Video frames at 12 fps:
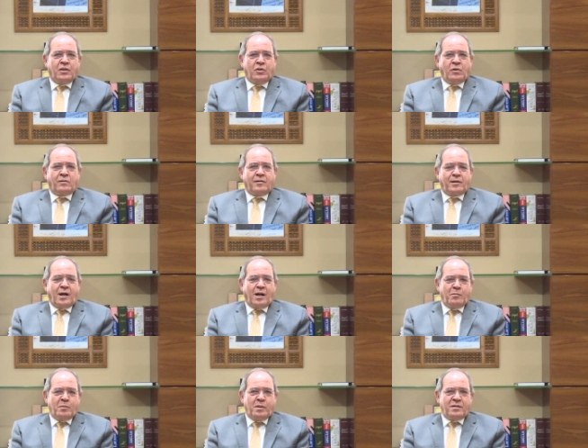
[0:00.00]
nuclear
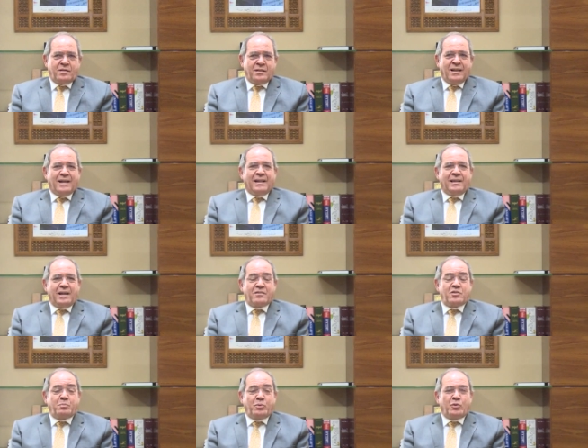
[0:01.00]
armament,
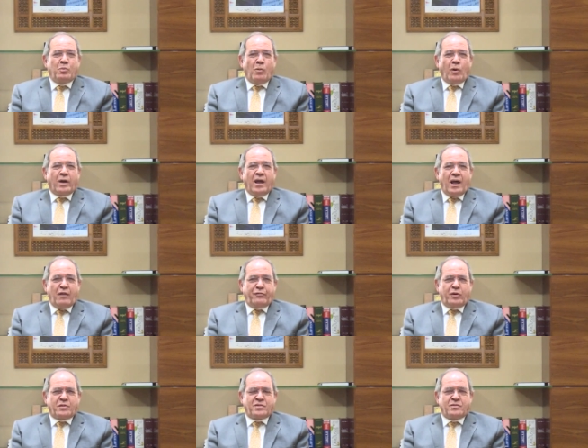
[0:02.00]
let's put more
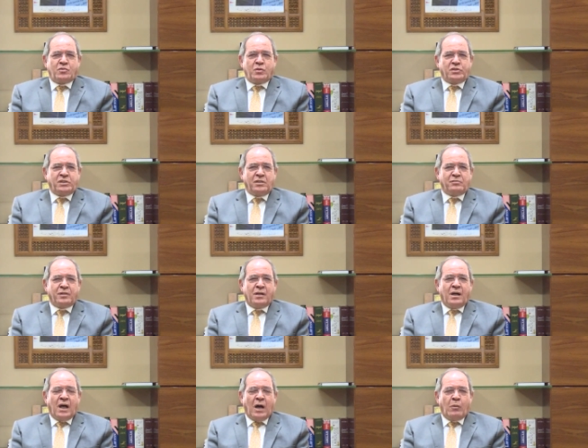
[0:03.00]
efforts to achieve
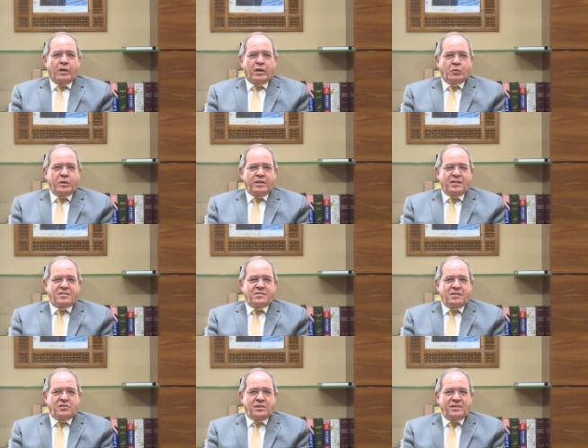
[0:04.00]
our agreed
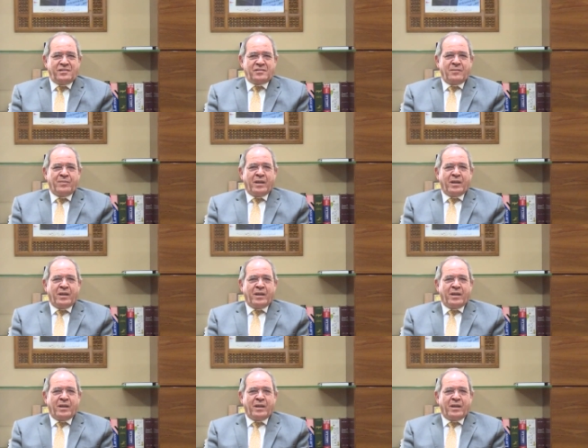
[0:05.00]
SDGs